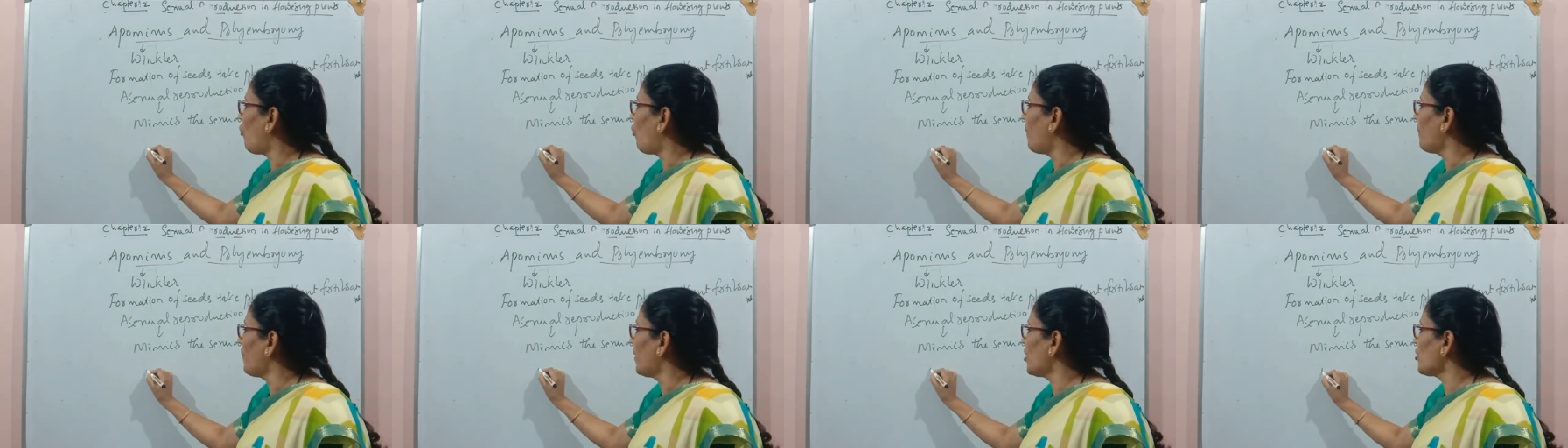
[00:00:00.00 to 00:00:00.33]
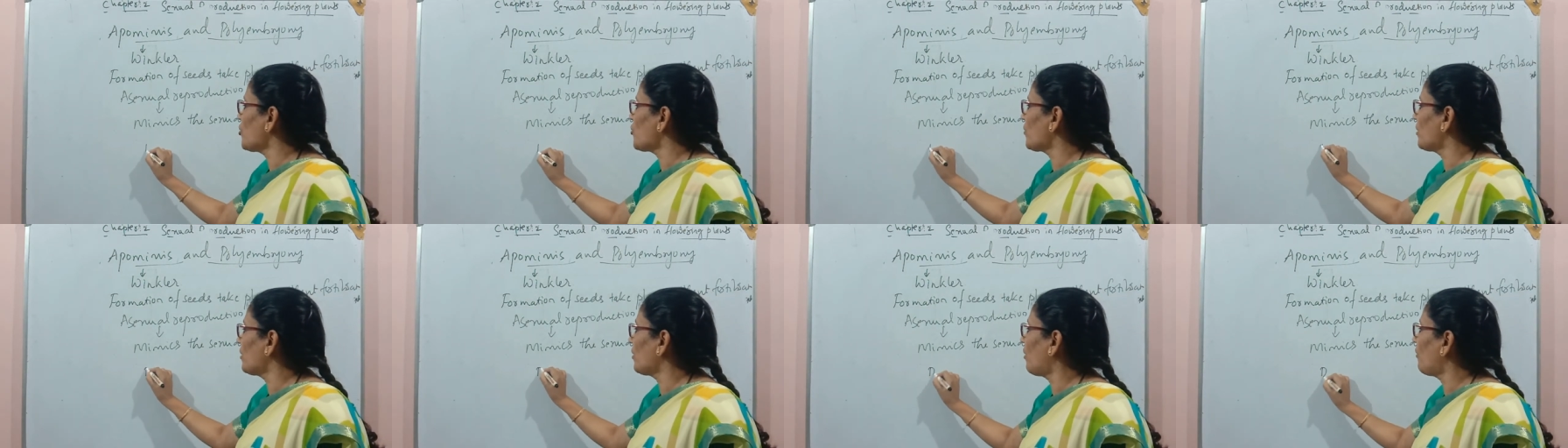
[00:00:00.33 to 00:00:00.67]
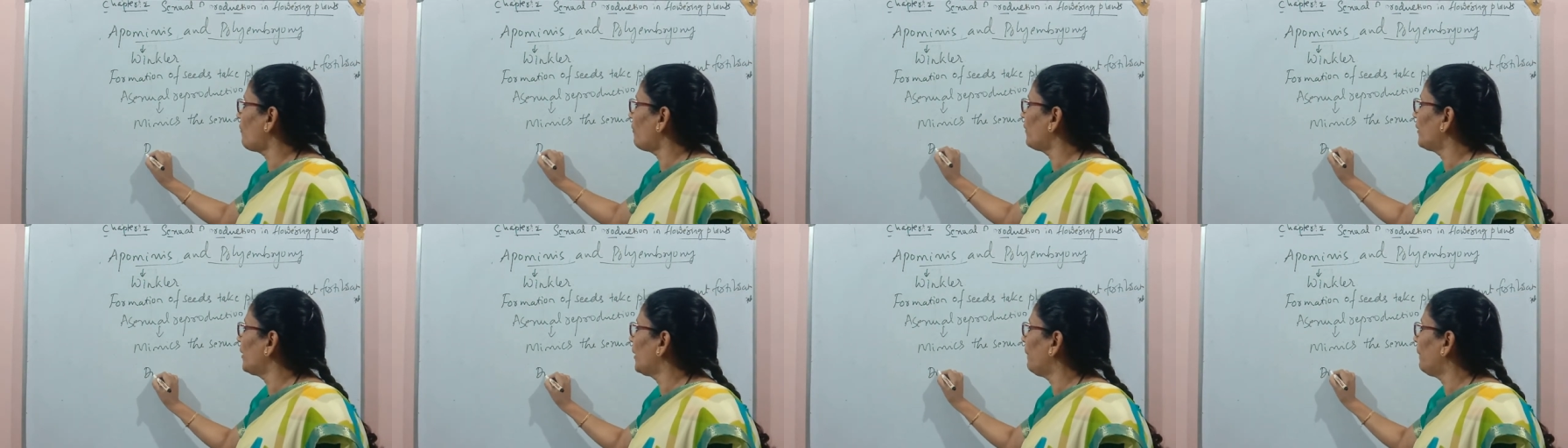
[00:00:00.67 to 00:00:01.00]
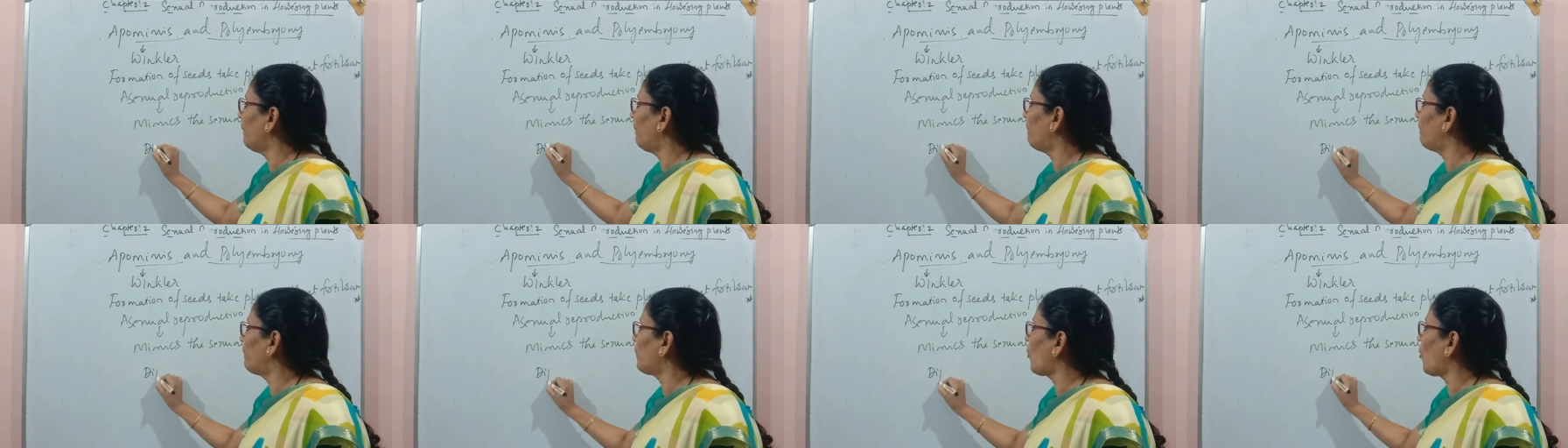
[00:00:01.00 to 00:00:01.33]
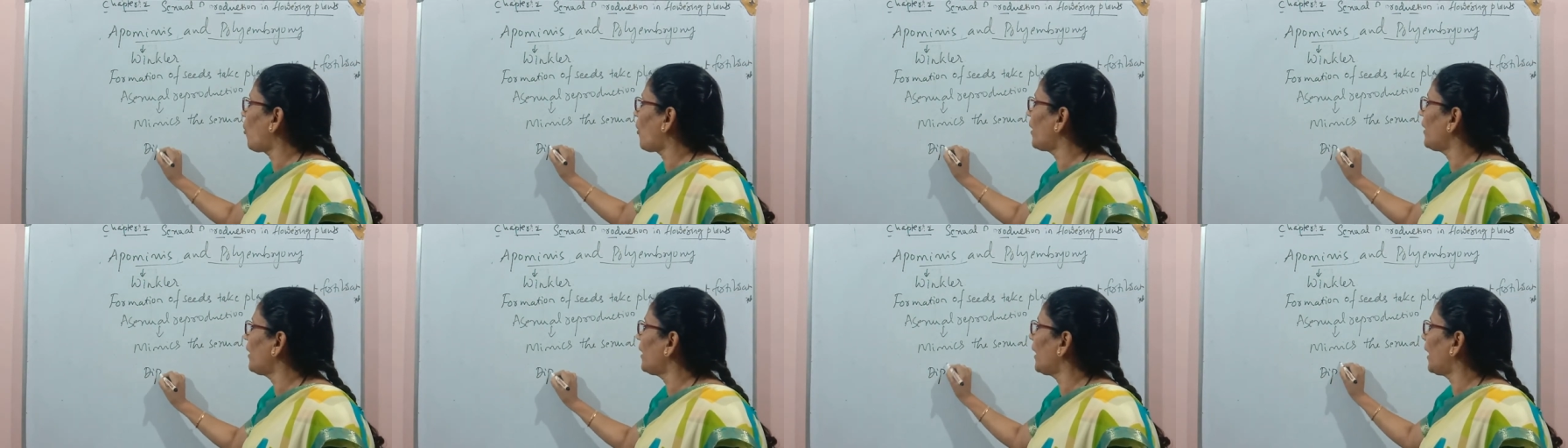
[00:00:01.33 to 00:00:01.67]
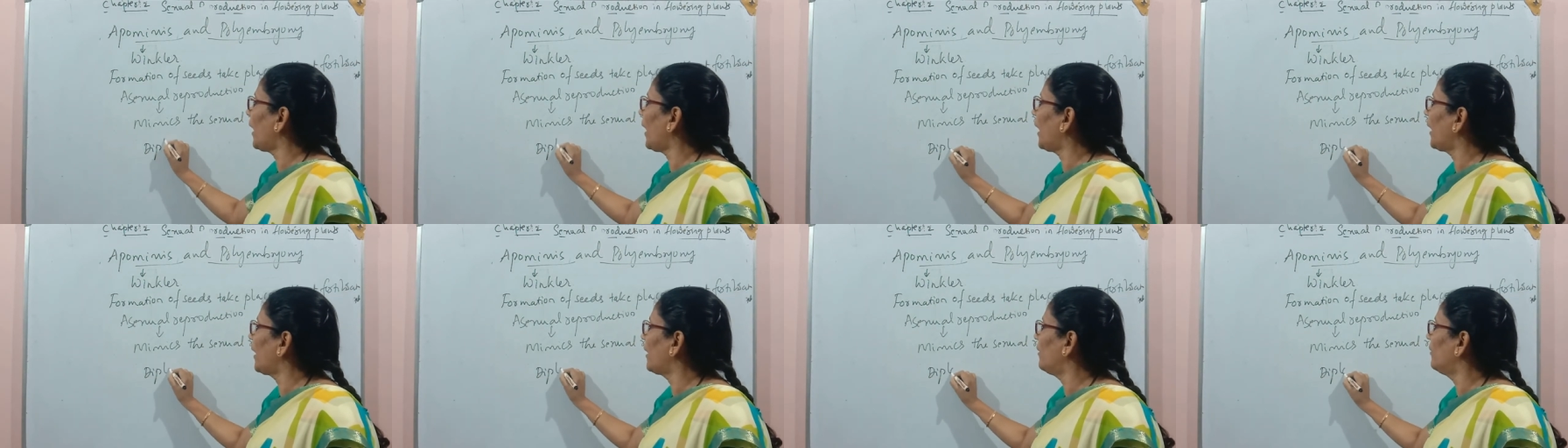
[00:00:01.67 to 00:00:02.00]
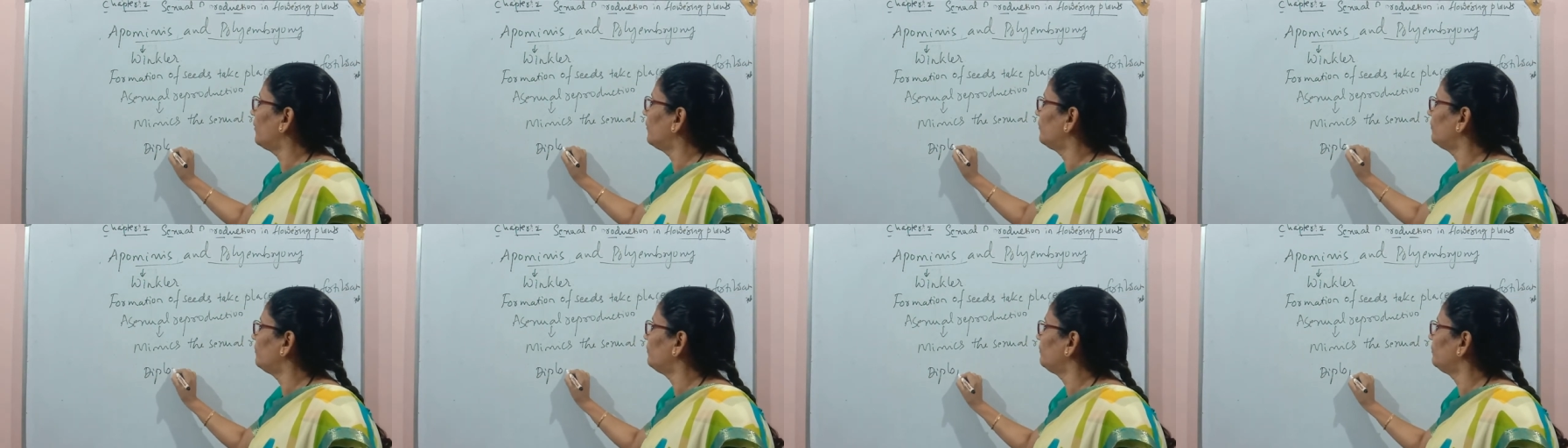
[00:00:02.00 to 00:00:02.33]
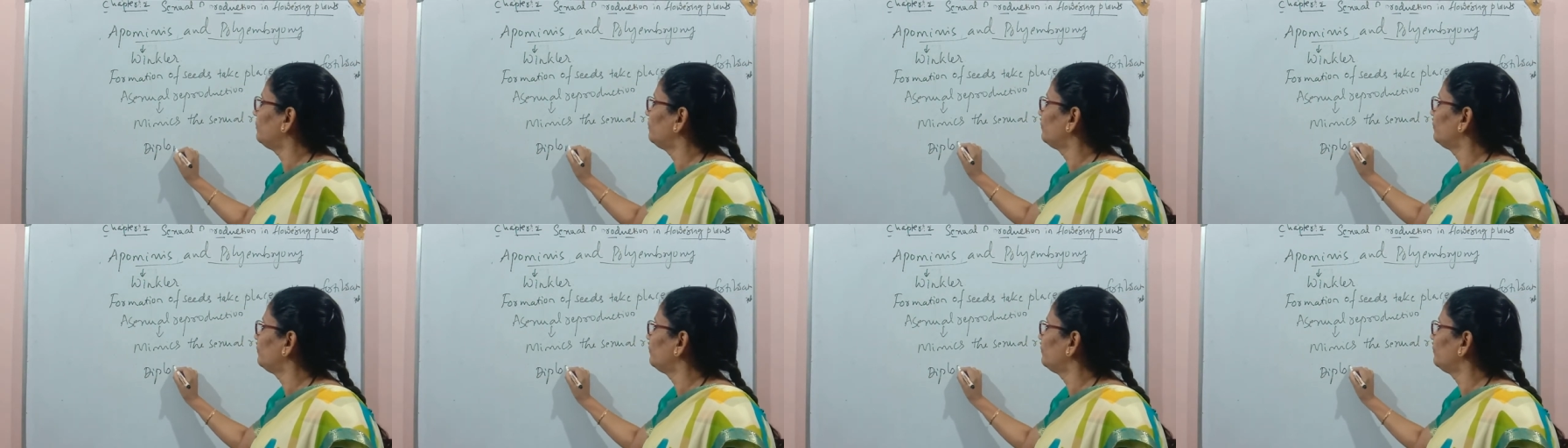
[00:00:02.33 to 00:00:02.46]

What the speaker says: formation of diploid egg.